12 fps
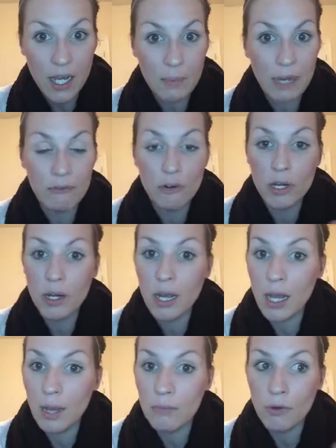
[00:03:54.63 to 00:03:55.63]
I
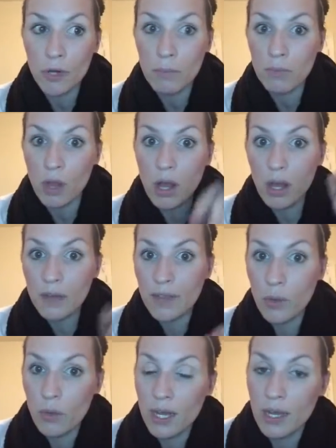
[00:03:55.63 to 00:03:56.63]
wrote a blog
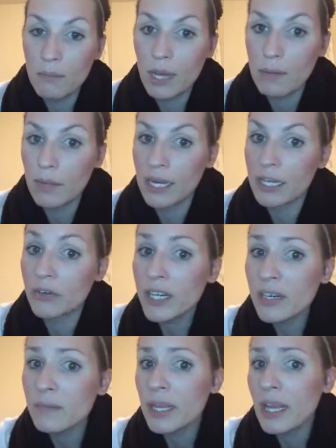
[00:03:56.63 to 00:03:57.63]
that went on Mind Body
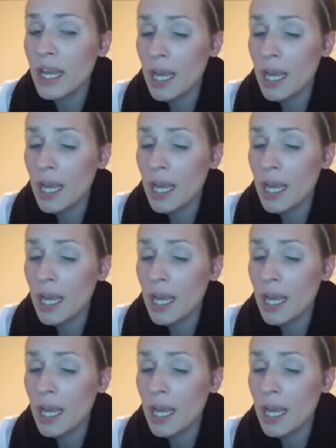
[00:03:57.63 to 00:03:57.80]
Green